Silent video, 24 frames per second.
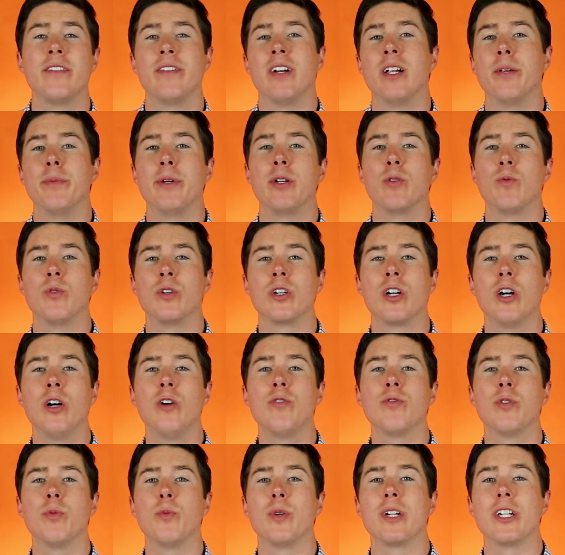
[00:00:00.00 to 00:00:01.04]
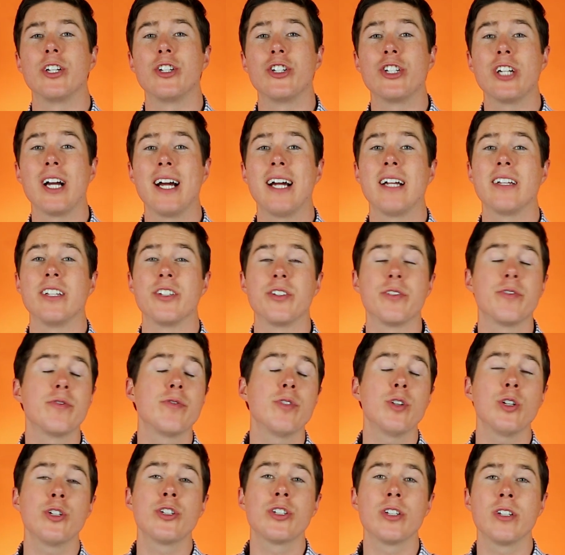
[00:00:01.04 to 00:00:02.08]
development will go from when a child is
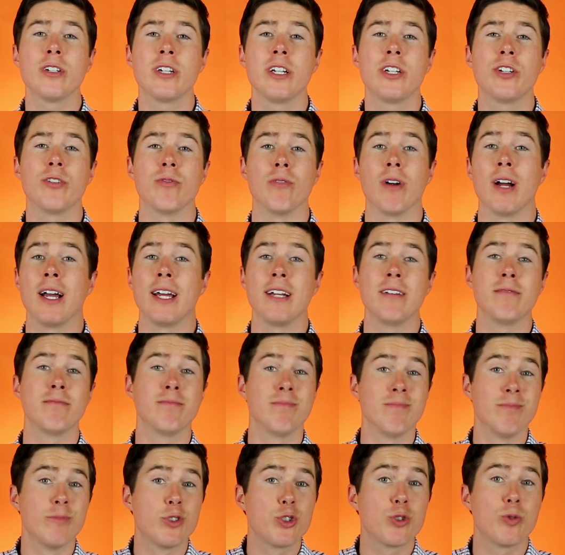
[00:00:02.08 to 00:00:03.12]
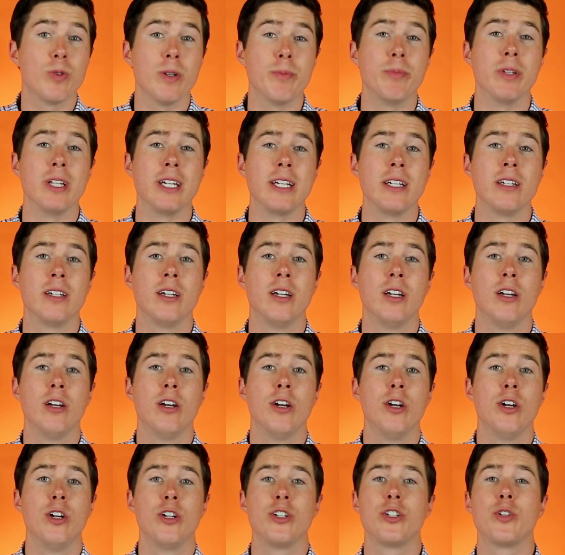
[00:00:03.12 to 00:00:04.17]
first learning to write, scribbling,
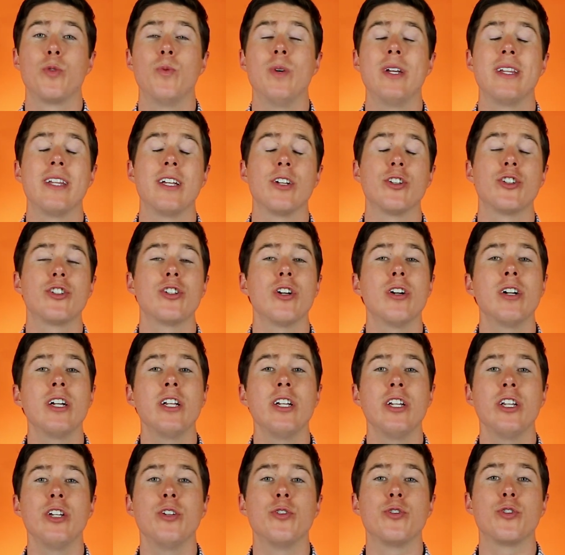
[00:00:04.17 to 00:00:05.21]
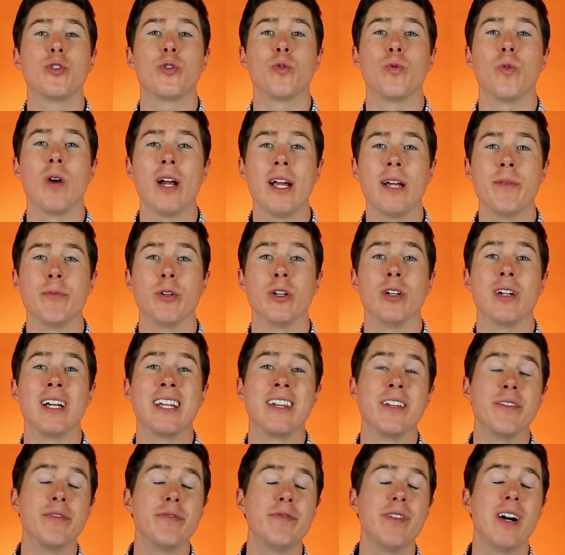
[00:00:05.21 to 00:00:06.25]
to when they're starting to use grammar
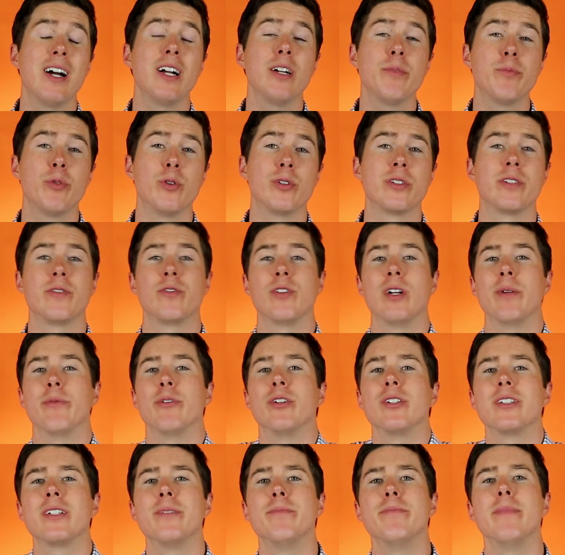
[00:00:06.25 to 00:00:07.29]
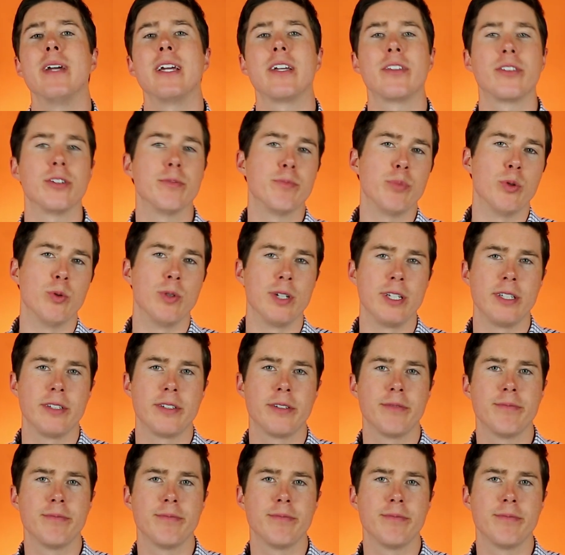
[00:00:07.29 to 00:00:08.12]
and the finer points of grammar to make their point.